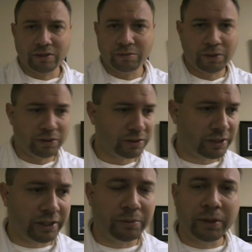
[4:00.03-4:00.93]
third
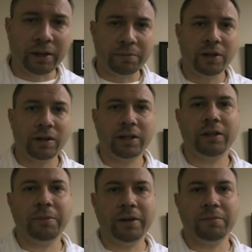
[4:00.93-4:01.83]
person here, but I'm
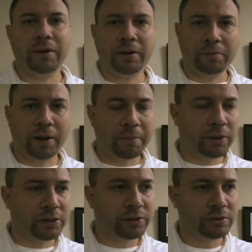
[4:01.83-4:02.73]
talking about my
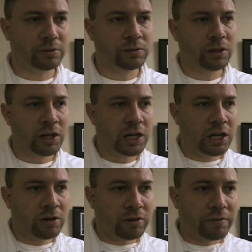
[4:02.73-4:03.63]
personal
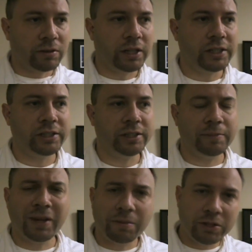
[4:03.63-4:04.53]

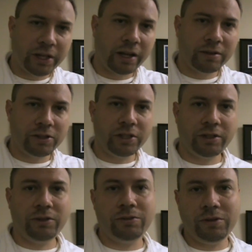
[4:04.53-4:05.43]
revelation, but I'm
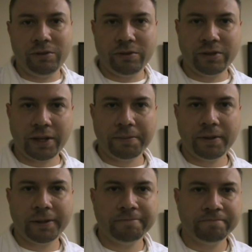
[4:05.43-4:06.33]
challenging you to do the same
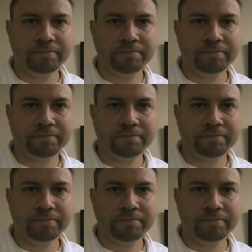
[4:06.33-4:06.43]
thing.